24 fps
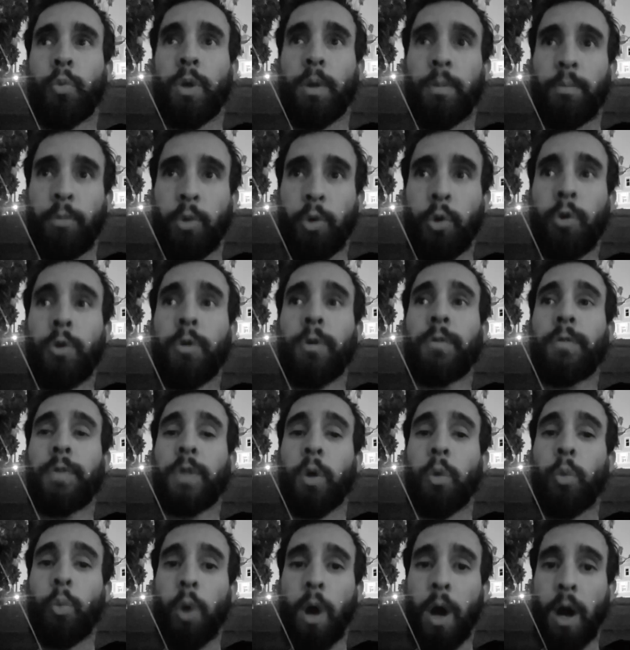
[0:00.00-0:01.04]

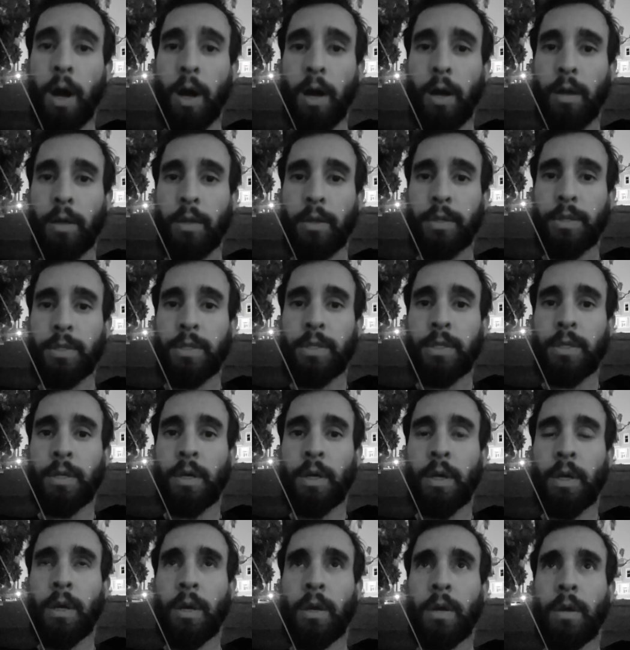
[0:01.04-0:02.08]
remove the
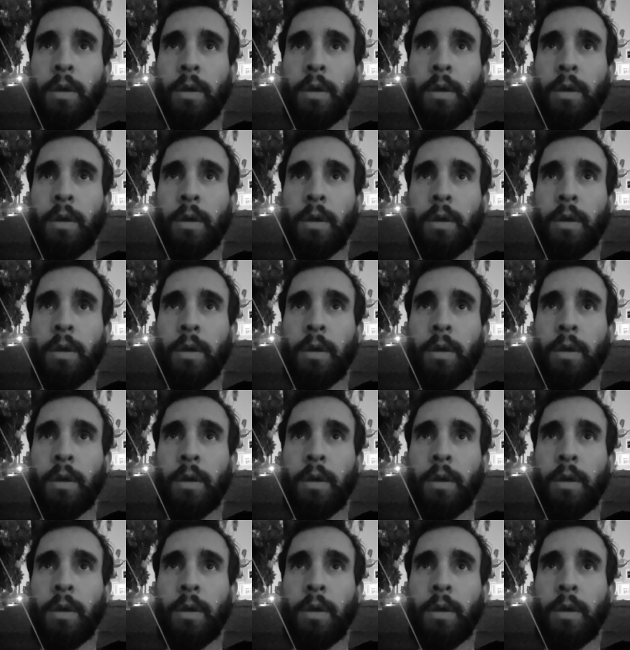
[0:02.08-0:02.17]
walls